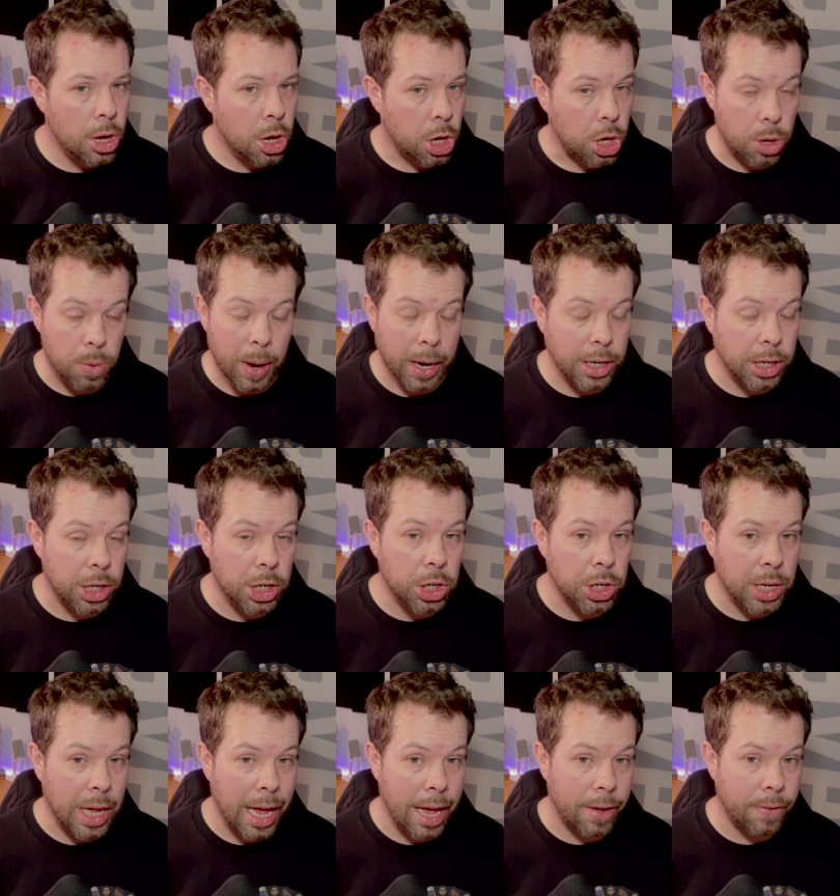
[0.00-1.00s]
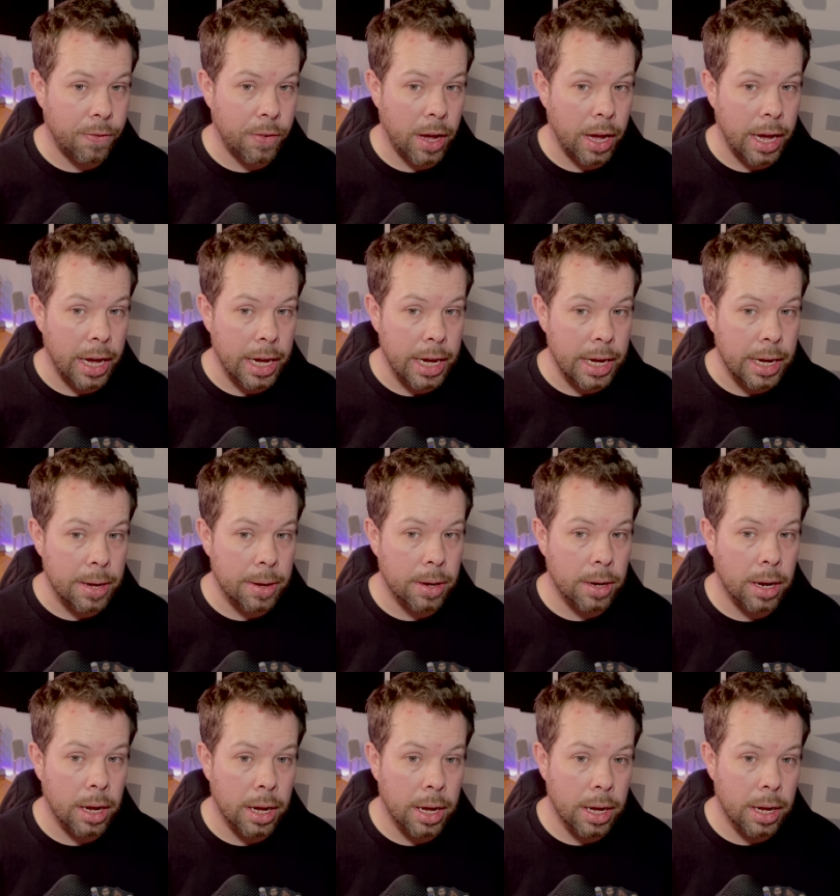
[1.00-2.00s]
you actually just have a
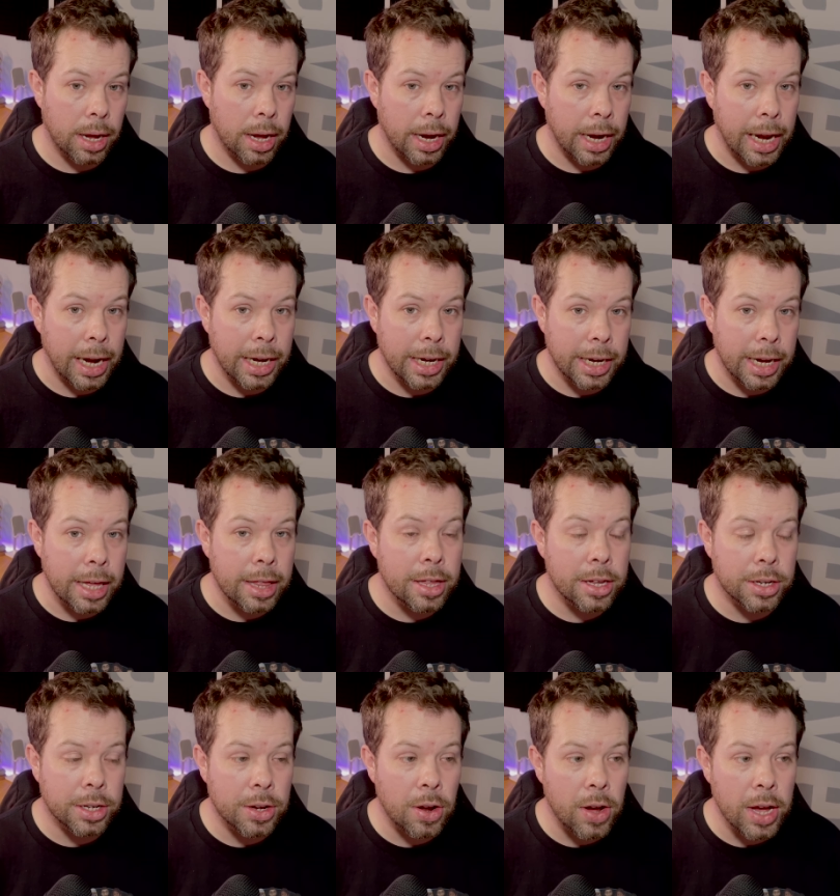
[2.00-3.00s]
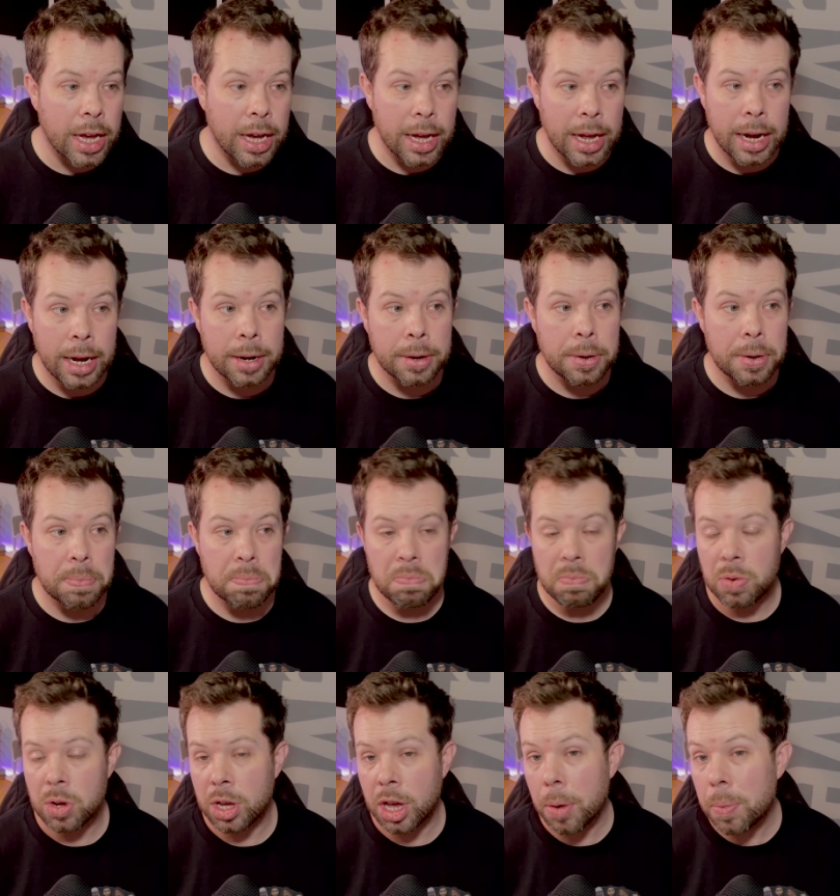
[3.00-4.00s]
uh, an L E D that's dying, and
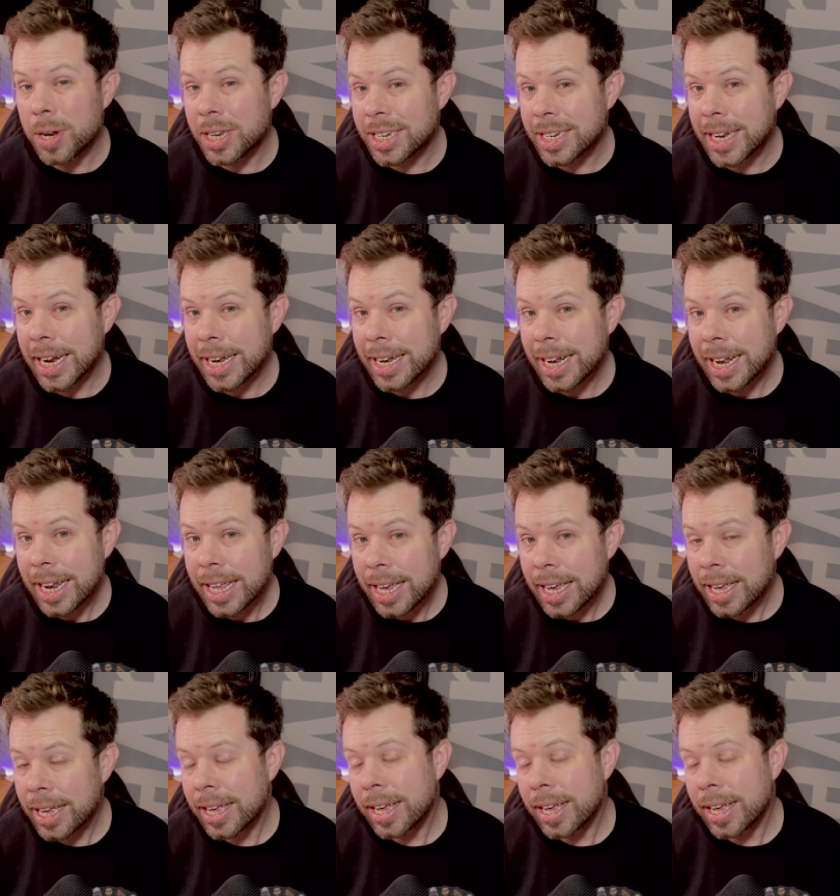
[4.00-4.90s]
coincidentally,